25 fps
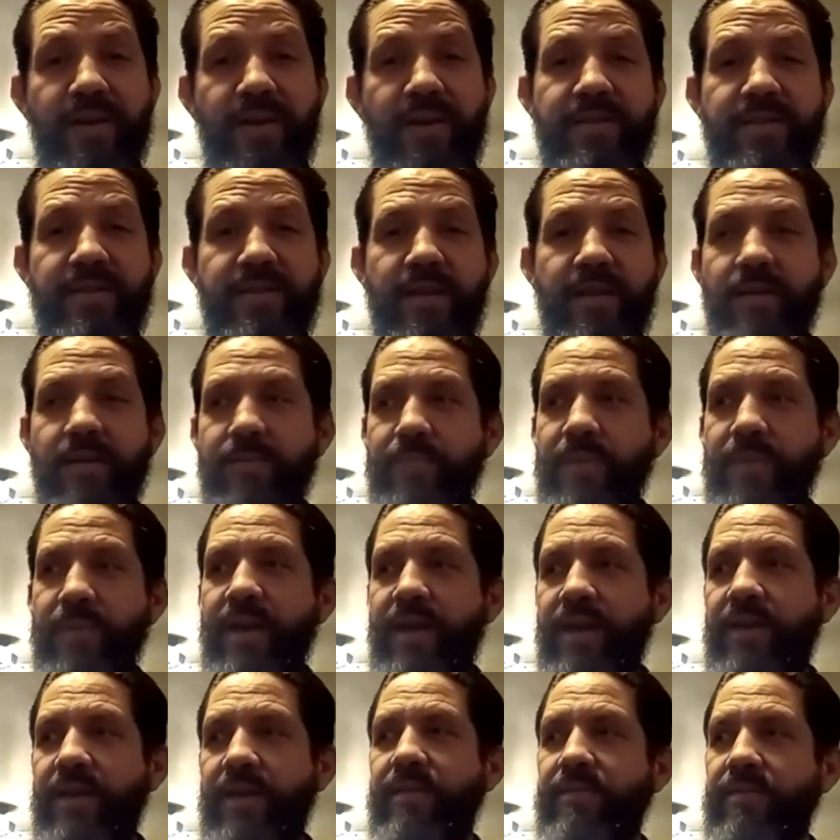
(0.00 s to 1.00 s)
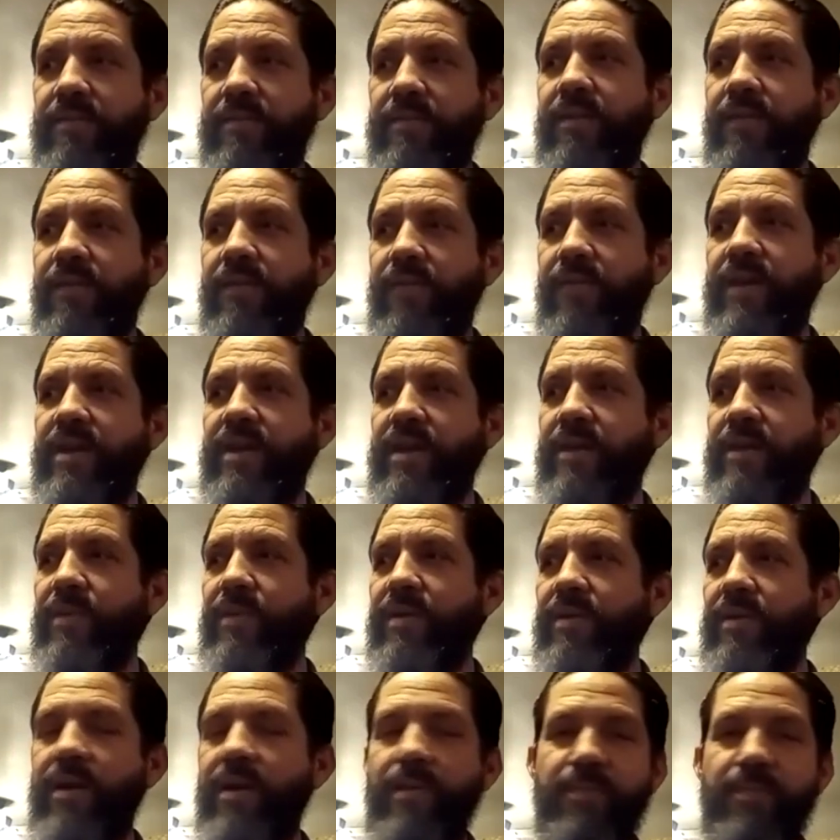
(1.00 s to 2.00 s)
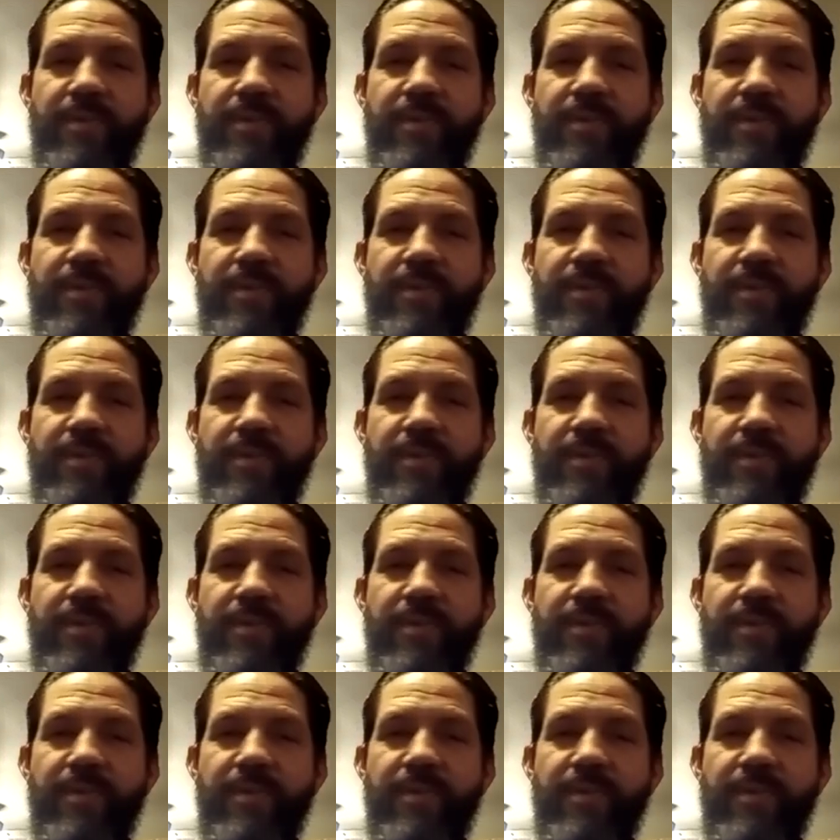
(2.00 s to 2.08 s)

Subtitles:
And I said, yeah, if I come and help